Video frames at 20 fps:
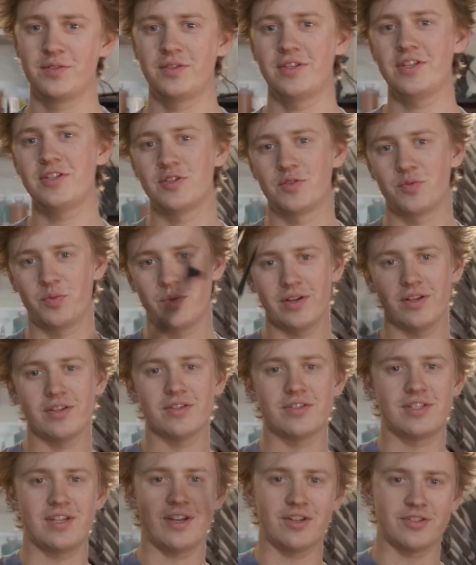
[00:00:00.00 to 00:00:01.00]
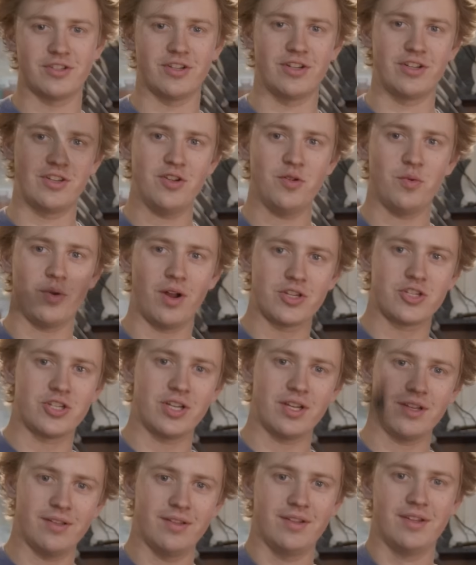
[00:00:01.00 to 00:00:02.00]
This is Will Stelter, and you're
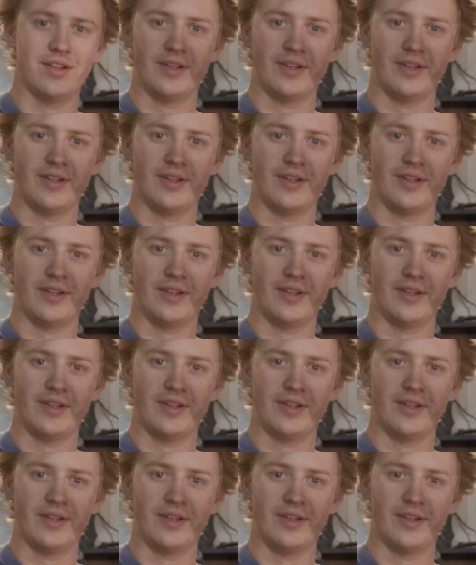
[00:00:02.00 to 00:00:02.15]
watching